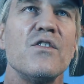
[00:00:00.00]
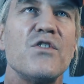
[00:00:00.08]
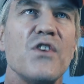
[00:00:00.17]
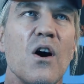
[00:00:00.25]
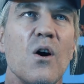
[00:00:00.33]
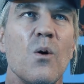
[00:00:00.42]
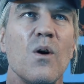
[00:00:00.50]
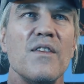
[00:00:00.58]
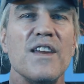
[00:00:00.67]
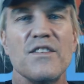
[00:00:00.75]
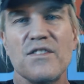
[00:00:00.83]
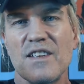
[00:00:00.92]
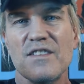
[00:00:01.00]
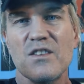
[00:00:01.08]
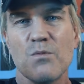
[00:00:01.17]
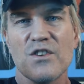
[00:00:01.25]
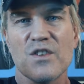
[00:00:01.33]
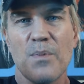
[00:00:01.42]
So this this
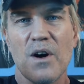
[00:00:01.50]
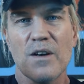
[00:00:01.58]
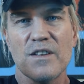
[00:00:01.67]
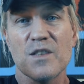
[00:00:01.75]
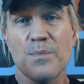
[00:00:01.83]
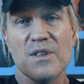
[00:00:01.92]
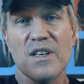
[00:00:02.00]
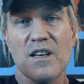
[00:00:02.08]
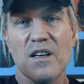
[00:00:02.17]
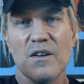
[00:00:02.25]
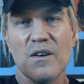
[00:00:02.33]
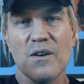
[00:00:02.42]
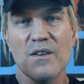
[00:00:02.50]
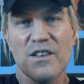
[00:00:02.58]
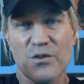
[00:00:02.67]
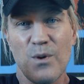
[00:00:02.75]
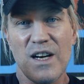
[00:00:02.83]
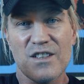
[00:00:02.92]
is what sparked this particular
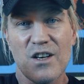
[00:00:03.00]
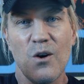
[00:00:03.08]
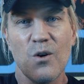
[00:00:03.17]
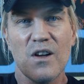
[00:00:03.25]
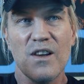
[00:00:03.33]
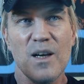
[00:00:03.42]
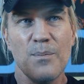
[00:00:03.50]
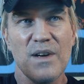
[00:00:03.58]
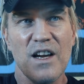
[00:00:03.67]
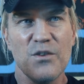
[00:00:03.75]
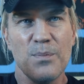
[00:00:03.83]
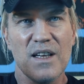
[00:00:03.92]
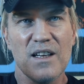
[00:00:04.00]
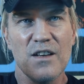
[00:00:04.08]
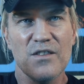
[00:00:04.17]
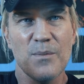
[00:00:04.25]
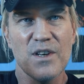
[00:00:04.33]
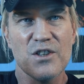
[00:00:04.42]
this week's cult clip is
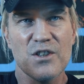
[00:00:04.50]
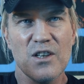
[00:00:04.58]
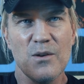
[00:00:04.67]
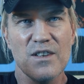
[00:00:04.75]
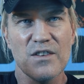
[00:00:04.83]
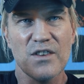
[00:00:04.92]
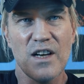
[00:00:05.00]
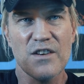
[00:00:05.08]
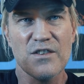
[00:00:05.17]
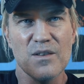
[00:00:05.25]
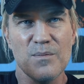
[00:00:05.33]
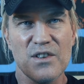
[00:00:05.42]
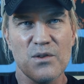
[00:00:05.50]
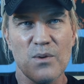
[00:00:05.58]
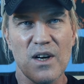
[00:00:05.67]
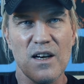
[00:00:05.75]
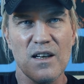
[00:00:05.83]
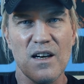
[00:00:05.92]
because I'm going to show you a discussion
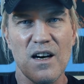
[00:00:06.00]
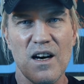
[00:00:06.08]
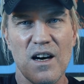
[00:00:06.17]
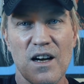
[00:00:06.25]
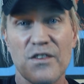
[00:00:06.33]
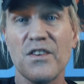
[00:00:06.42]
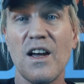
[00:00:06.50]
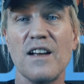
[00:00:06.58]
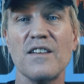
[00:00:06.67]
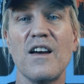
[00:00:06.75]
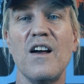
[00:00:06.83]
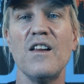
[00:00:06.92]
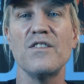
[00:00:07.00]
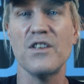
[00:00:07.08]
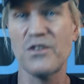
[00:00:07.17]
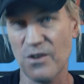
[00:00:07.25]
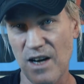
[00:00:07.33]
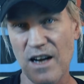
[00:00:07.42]
between uh, a
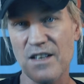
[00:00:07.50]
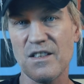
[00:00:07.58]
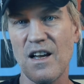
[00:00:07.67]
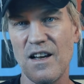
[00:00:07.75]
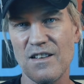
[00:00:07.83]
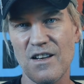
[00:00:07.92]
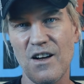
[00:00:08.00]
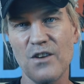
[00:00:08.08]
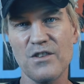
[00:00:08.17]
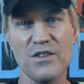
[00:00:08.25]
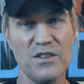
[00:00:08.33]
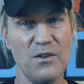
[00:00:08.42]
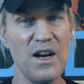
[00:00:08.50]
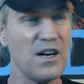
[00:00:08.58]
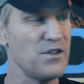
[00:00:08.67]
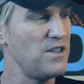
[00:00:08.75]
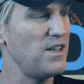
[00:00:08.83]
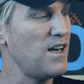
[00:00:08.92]
Scientologist or ex-Scientologist who
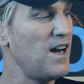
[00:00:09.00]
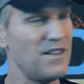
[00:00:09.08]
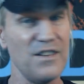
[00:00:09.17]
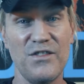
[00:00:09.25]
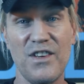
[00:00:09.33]
actually got to